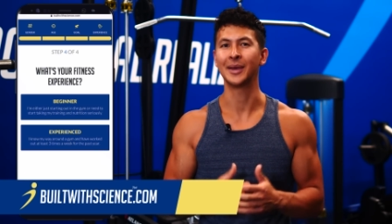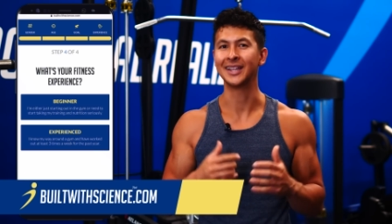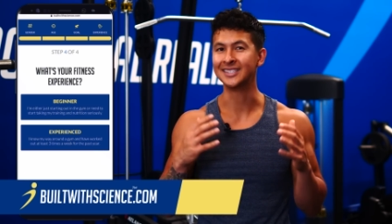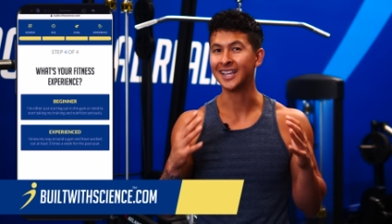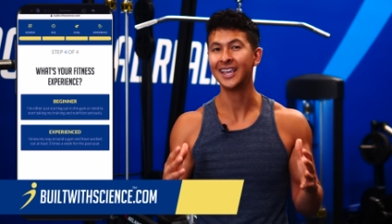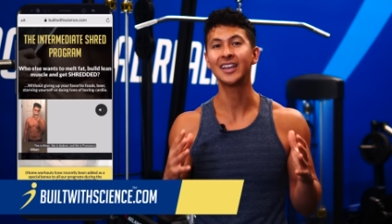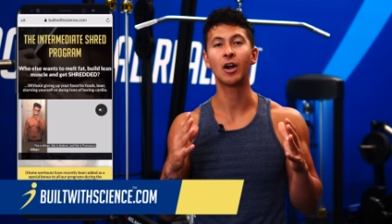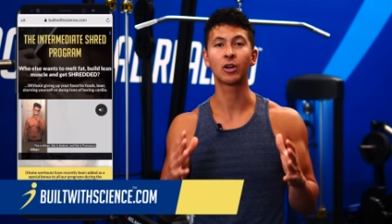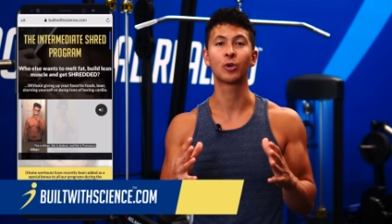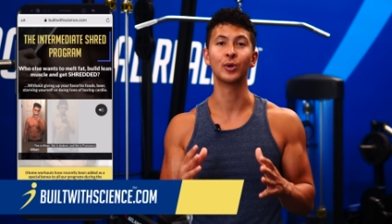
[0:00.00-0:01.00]
and take
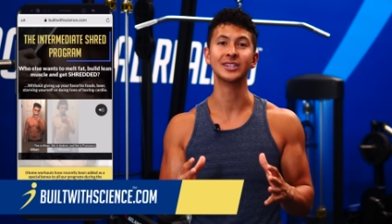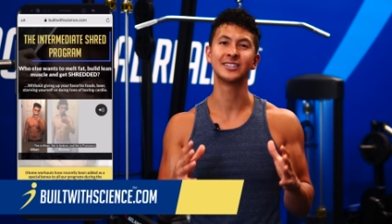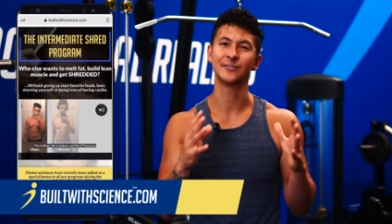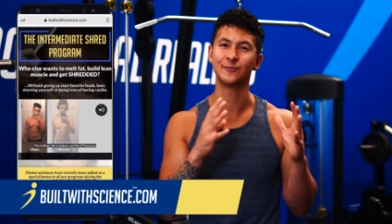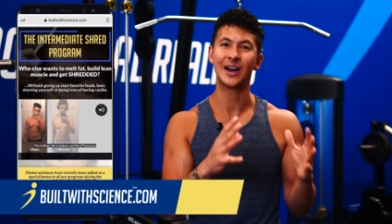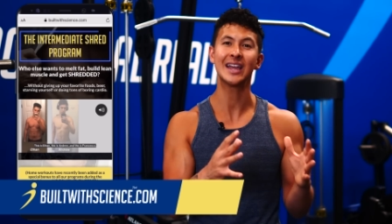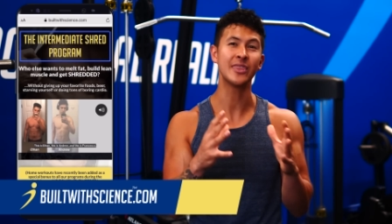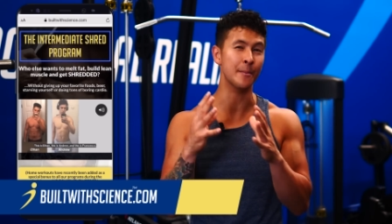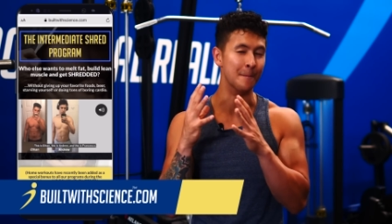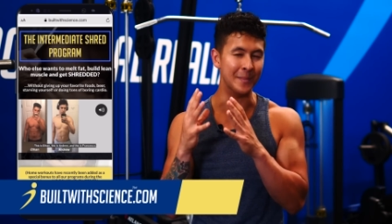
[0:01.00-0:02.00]
our quiz to find the